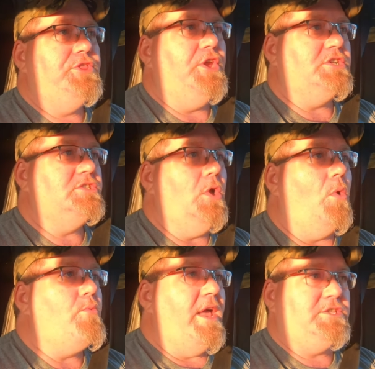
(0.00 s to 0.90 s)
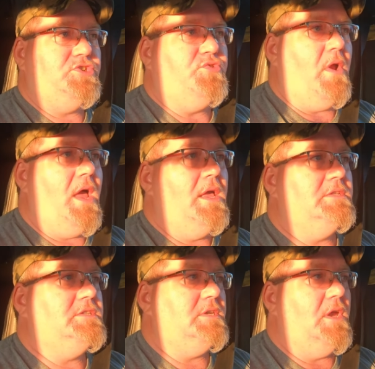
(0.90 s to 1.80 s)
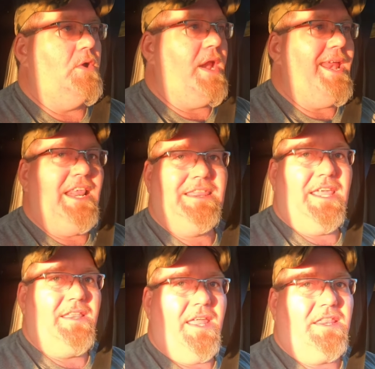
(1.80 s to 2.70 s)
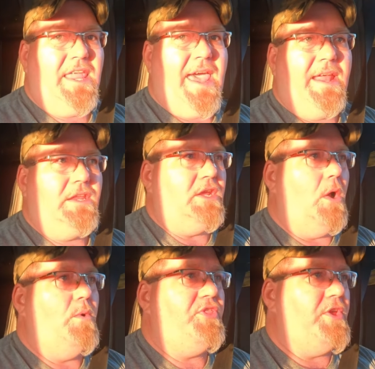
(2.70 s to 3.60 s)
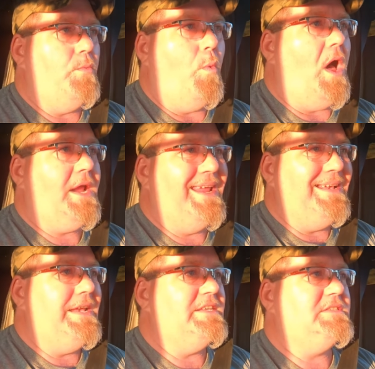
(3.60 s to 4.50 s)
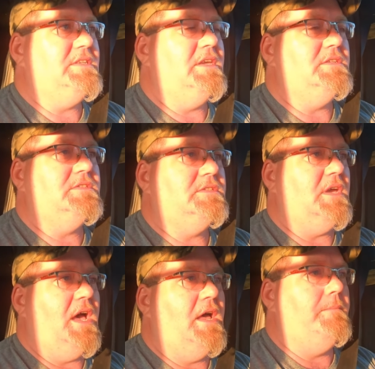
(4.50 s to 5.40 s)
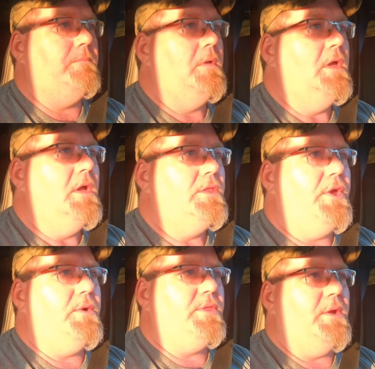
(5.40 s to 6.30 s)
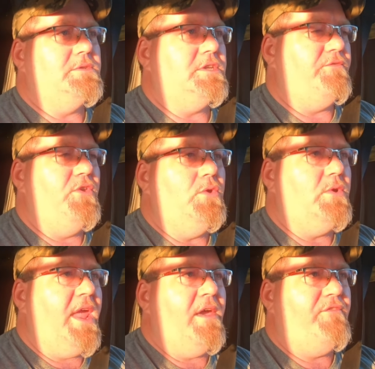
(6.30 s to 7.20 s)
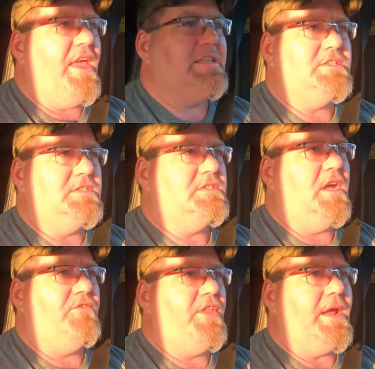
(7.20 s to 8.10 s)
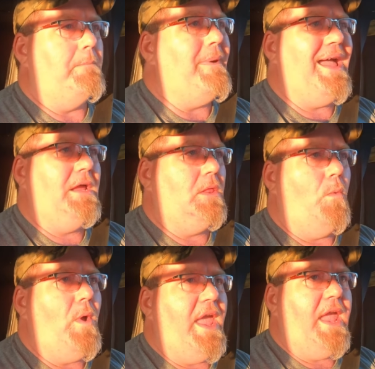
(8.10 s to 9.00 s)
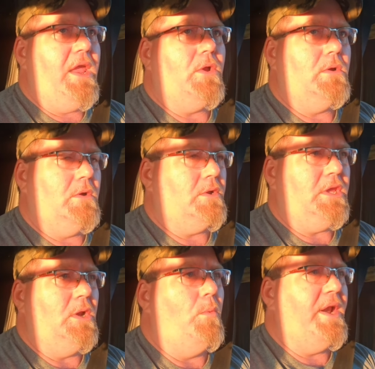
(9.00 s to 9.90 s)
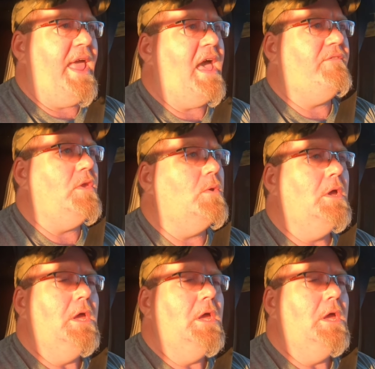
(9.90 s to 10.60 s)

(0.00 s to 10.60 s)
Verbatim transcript: there's no restaurant or anything like that, you know, within walking distance. Um, there, there was a few cafes and stuff like a mile away, or, or you know, what have you.